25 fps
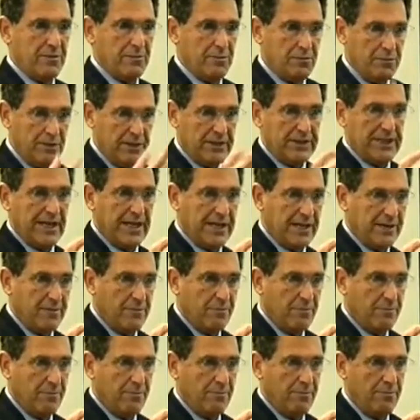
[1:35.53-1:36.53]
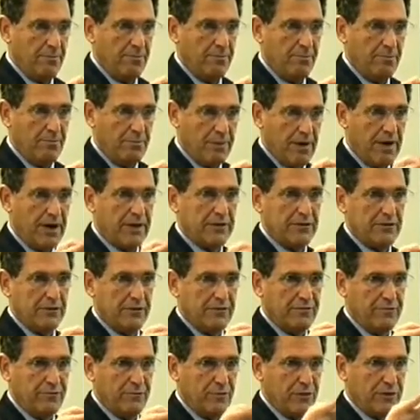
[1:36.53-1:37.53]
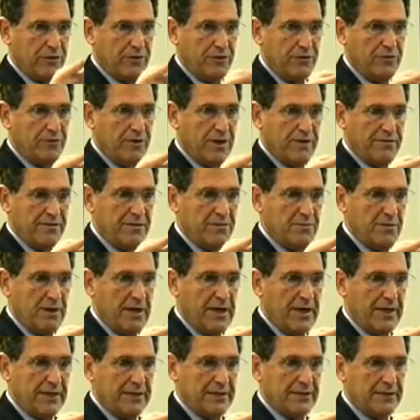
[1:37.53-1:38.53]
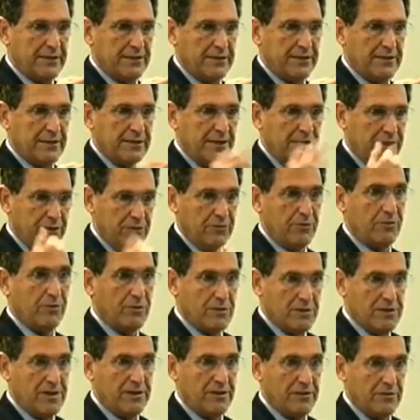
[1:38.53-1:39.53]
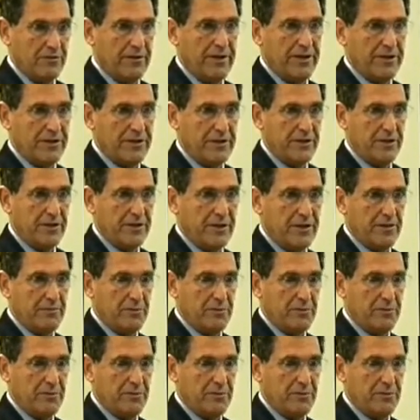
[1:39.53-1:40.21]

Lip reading: will take part of what you have in mind into consideration,